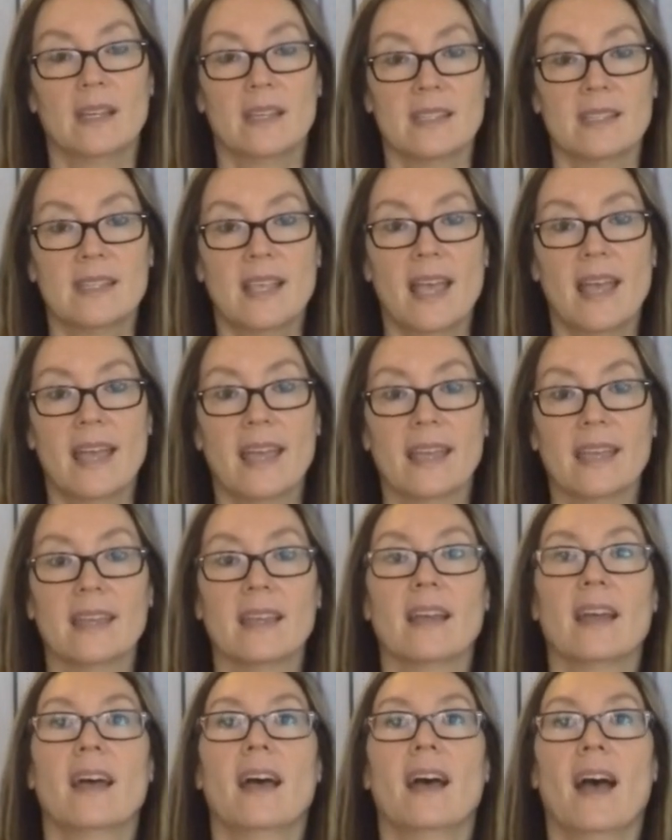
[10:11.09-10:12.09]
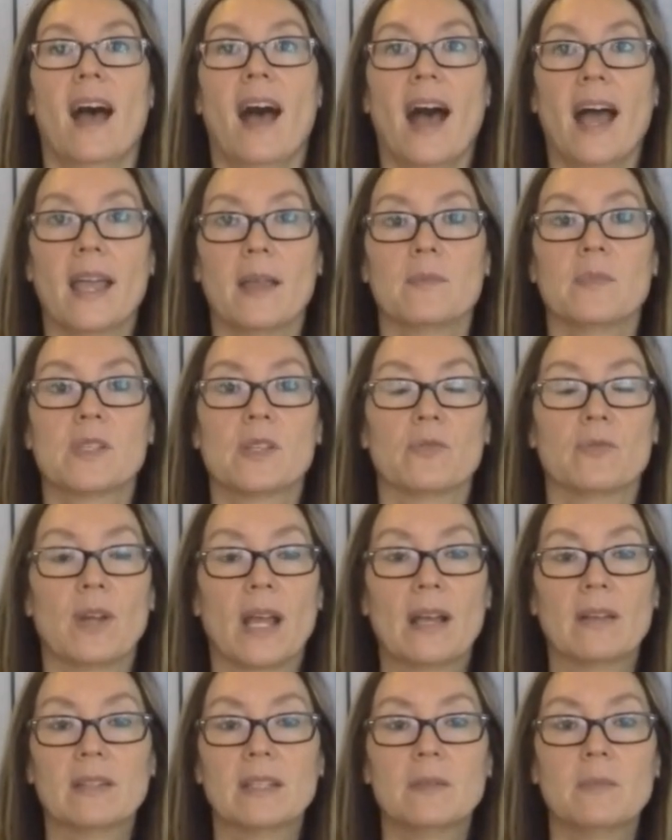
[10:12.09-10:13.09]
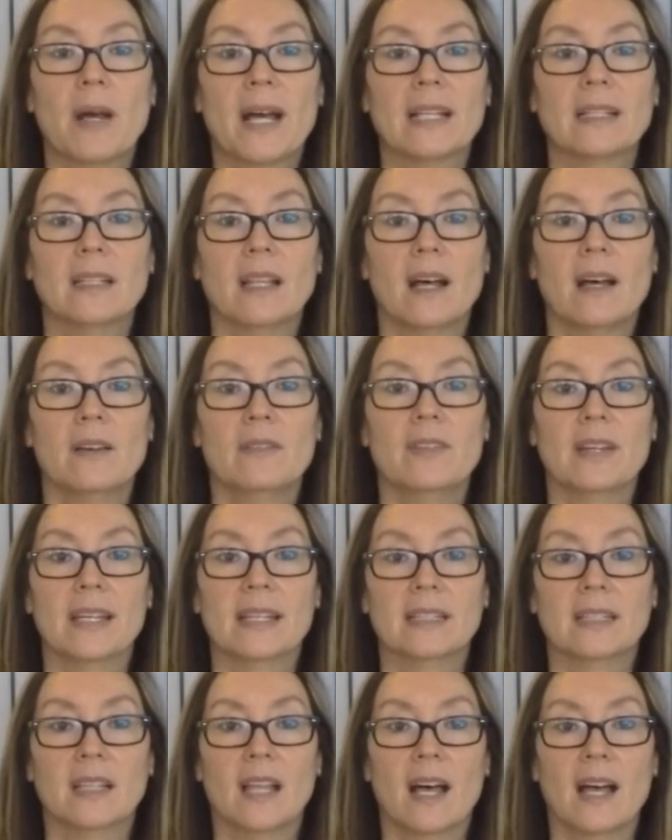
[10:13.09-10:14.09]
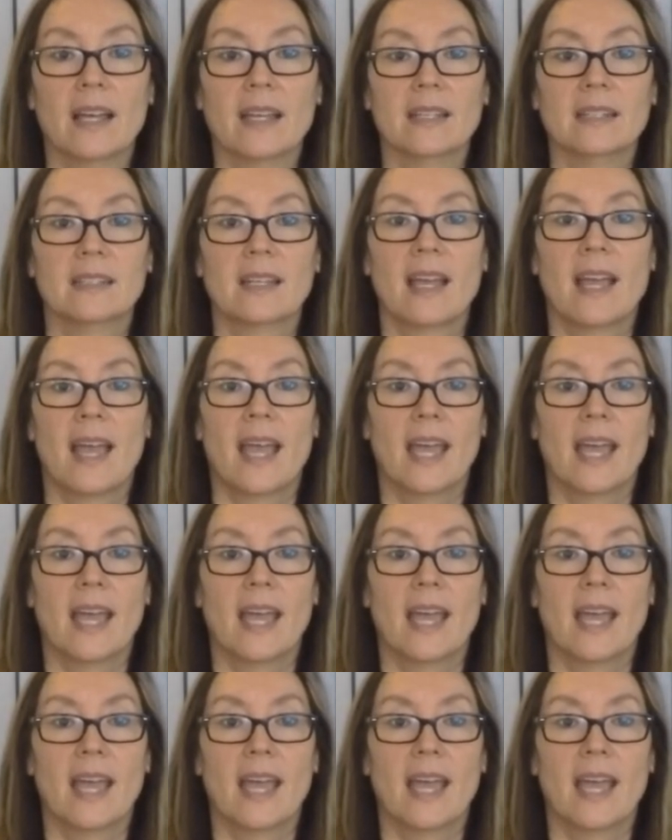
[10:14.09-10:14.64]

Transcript: say, I am surrounded by love and light,